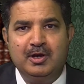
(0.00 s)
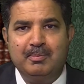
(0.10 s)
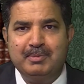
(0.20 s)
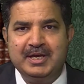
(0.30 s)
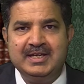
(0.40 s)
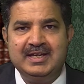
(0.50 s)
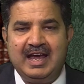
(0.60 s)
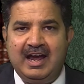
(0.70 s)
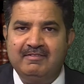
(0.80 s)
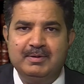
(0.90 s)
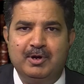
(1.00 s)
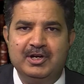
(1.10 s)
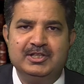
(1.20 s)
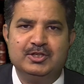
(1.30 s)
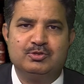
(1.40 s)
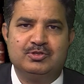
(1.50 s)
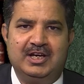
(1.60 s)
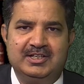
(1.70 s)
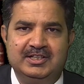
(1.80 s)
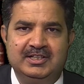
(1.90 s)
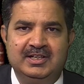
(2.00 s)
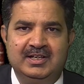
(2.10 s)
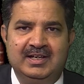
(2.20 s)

me, everybody in the society,